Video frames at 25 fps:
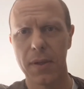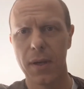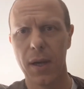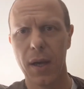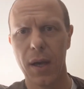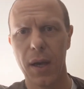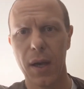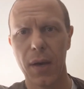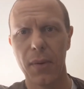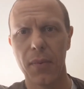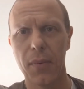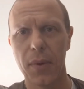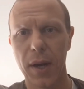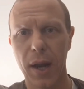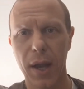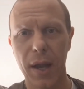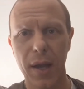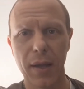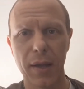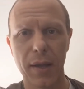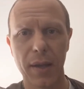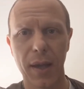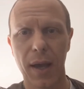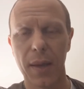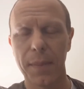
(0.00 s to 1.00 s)
Uh, when
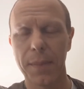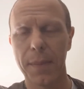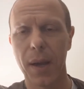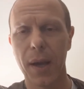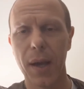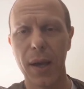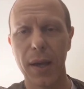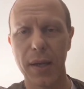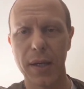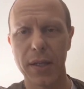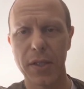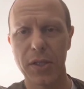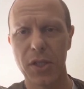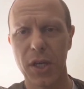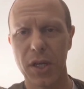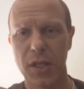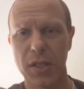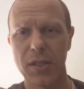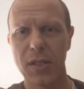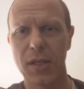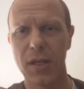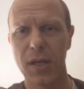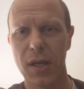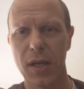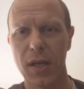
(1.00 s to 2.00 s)
I got mine and
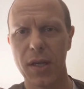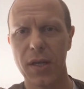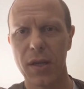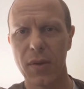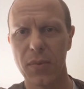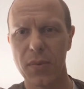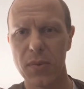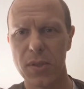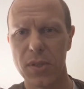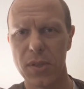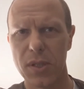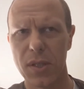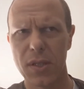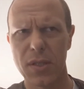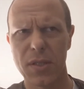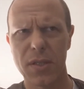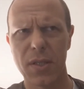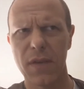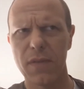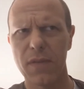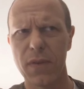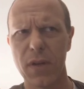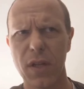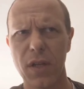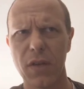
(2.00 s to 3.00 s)
checked it in, it was the
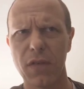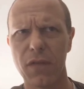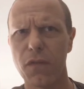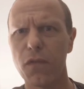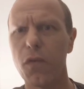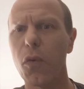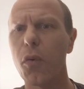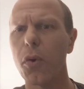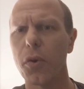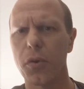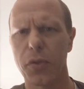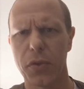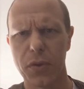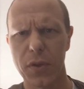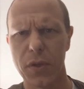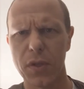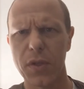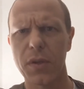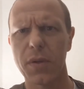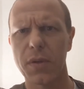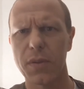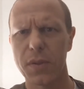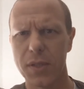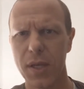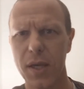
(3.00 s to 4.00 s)
74th
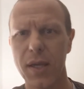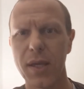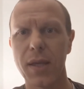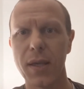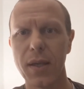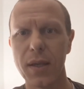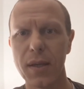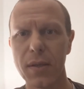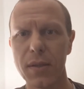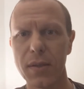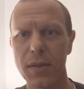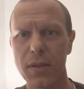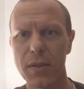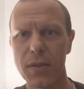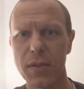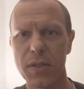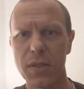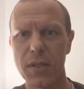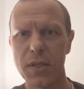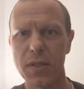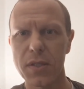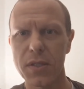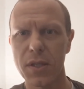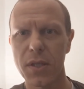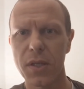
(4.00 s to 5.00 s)
deer taken this
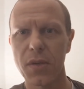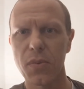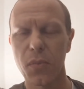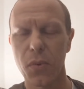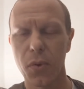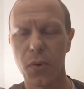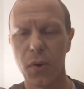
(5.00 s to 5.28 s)
season.